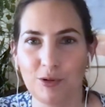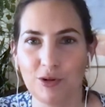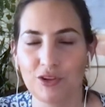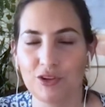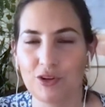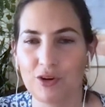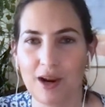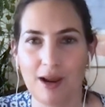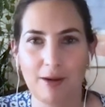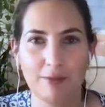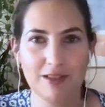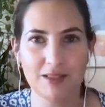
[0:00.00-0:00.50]

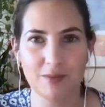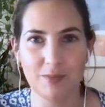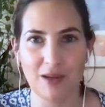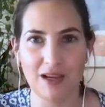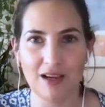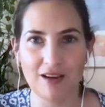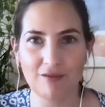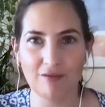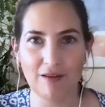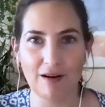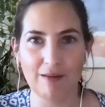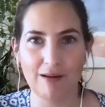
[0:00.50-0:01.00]
thought I was
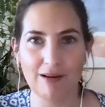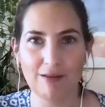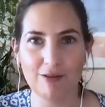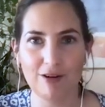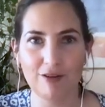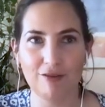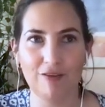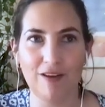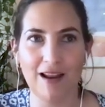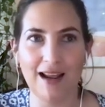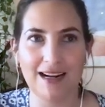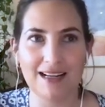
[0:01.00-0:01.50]
being very
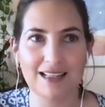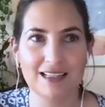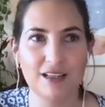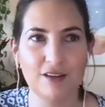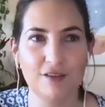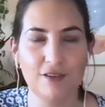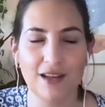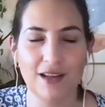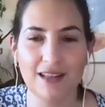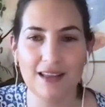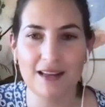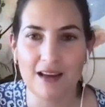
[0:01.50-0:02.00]

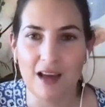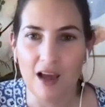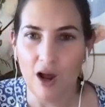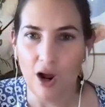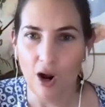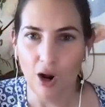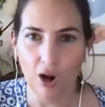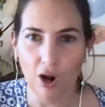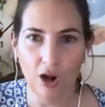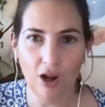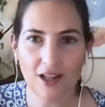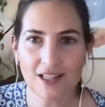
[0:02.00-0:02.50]
reflective. And then
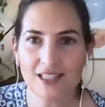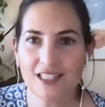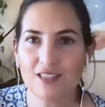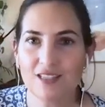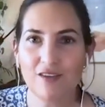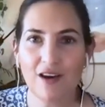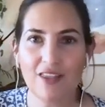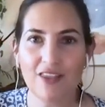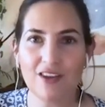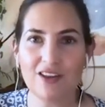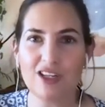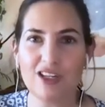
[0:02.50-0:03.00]
lots of
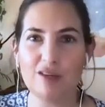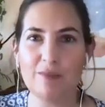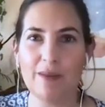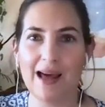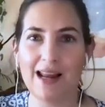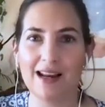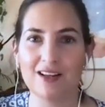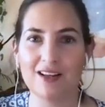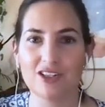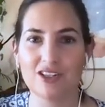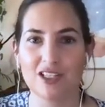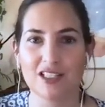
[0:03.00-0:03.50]
other new
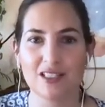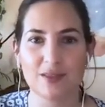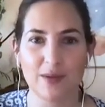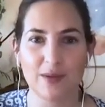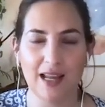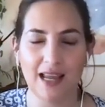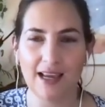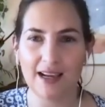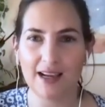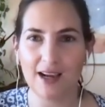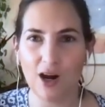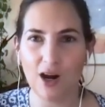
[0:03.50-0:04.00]
managers were
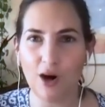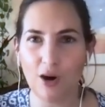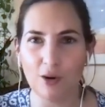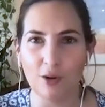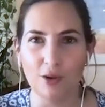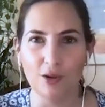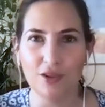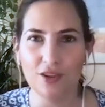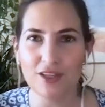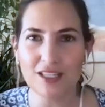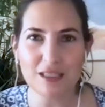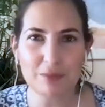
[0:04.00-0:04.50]
like,
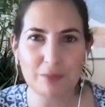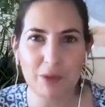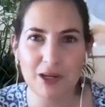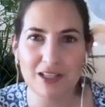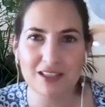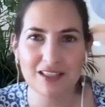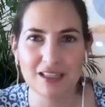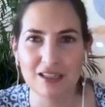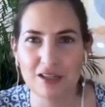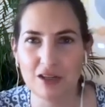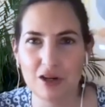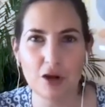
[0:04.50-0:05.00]
oh, this
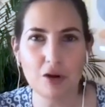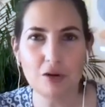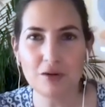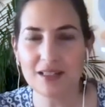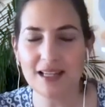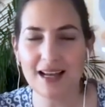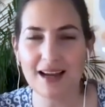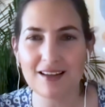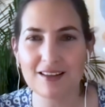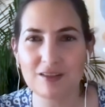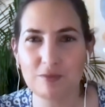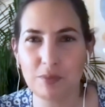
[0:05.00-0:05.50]
person knows
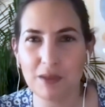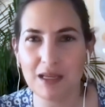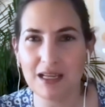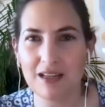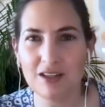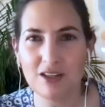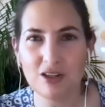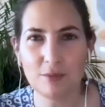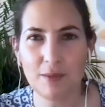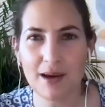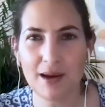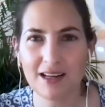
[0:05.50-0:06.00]
how to be a
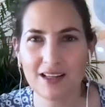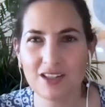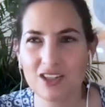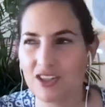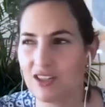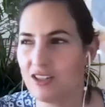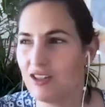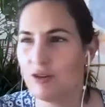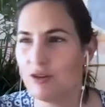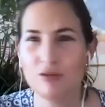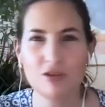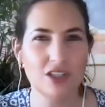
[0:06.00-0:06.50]
new
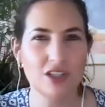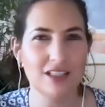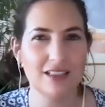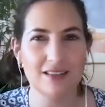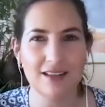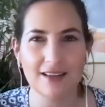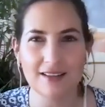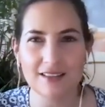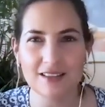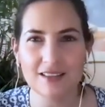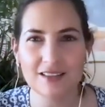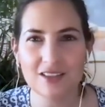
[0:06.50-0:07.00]
manager. No, she
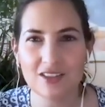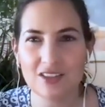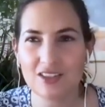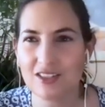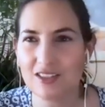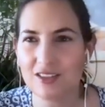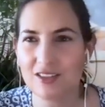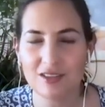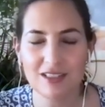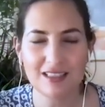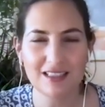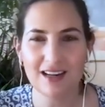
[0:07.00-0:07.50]
doesn't.
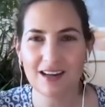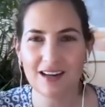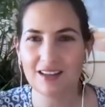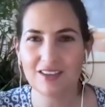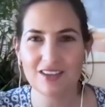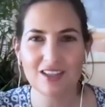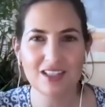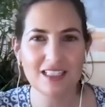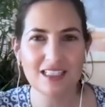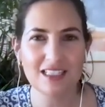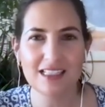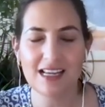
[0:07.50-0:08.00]
She's only done it
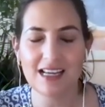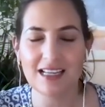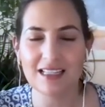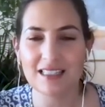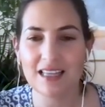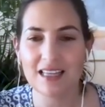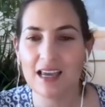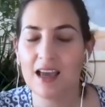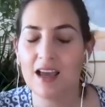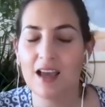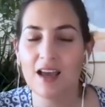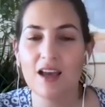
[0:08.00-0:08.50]
30 days.
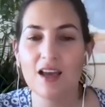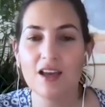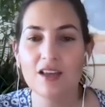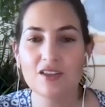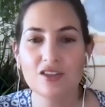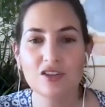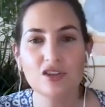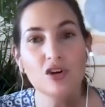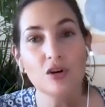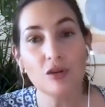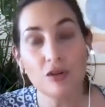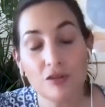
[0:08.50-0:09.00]

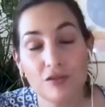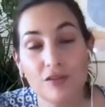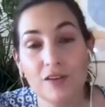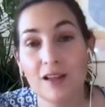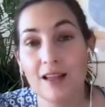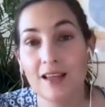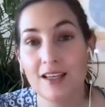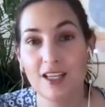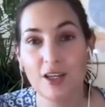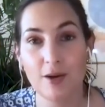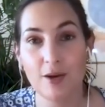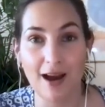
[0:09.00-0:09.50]
So don't feel
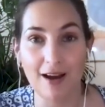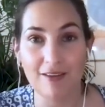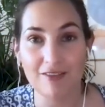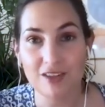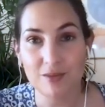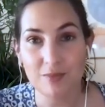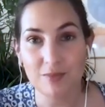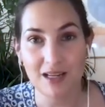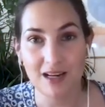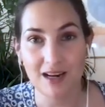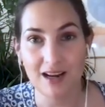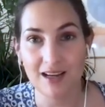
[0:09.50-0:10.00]
like you have
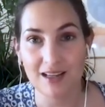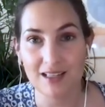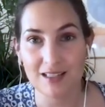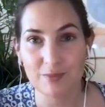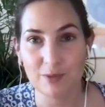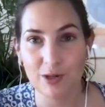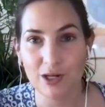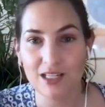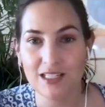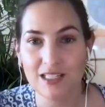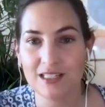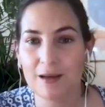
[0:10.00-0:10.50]
to be an
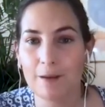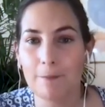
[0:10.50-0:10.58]
expert,